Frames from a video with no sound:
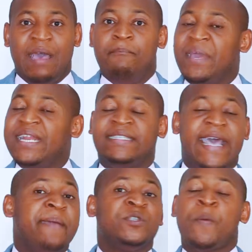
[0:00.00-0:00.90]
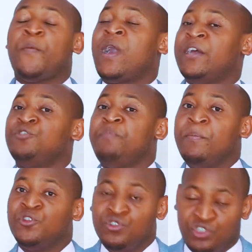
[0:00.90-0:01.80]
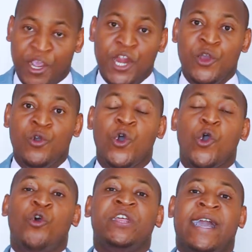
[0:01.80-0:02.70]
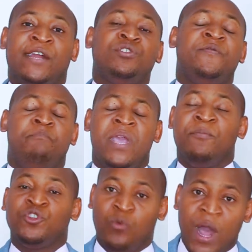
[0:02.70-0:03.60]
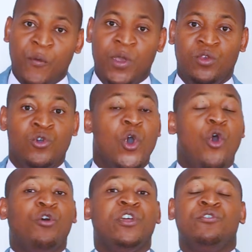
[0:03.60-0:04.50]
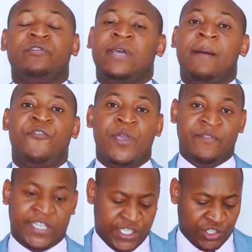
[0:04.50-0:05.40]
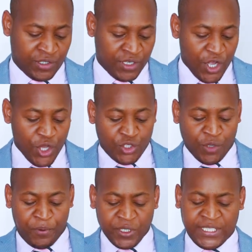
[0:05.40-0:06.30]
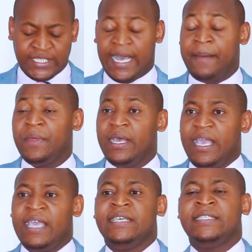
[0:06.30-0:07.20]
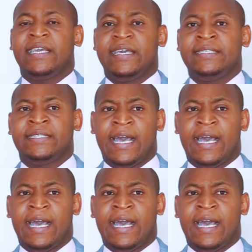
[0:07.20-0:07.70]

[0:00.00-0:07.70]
many times people cannot be able to join you, or they cannot be able to work with you, or they will not come for invitation. So posture, in this case,